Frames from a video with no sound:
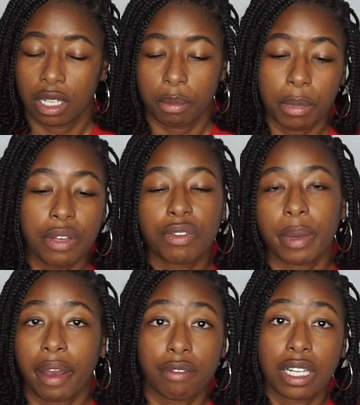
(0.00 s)
me from
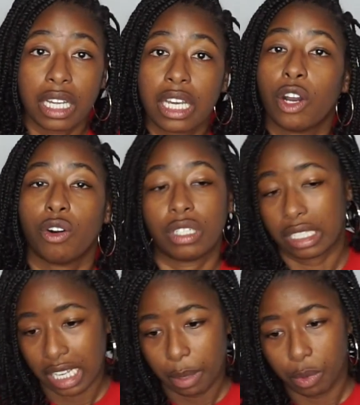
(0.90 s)
having to get on the
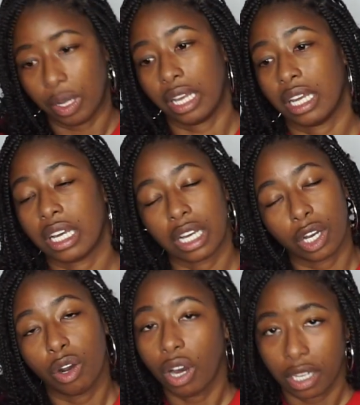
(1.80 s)
table and
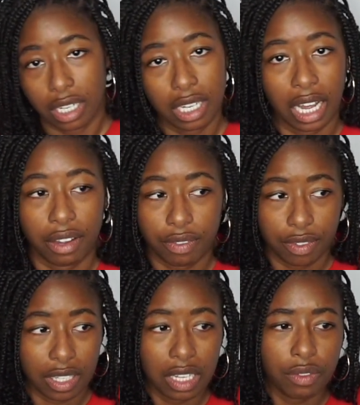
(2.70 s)
go under the knife.
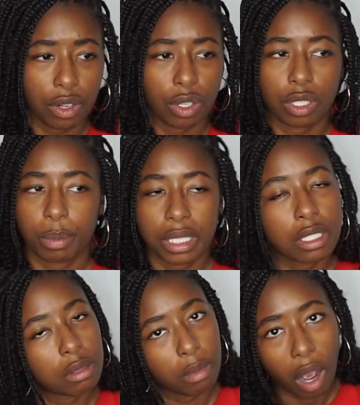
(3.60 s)
Even though it be
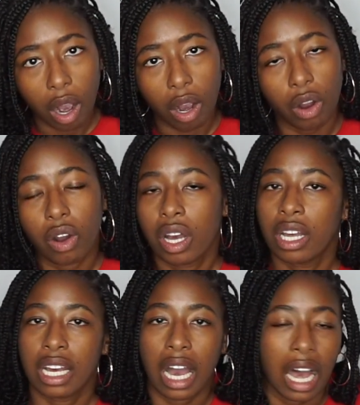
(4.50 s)
small,
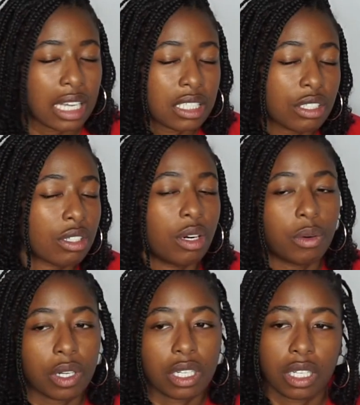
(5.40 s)
I still don't
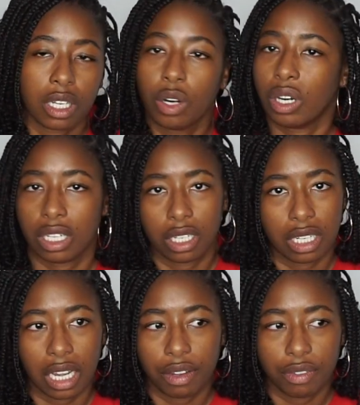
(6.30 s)
want to go under the
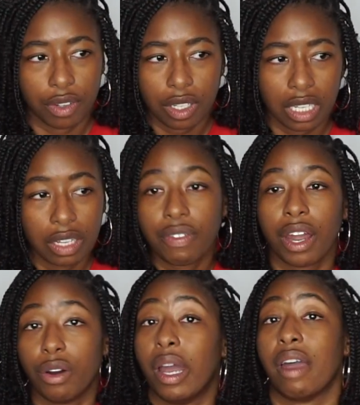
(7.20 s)
knife if I
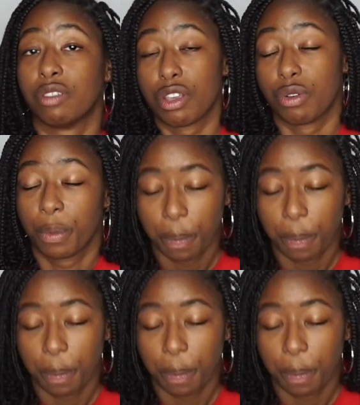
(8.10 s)
don't have to.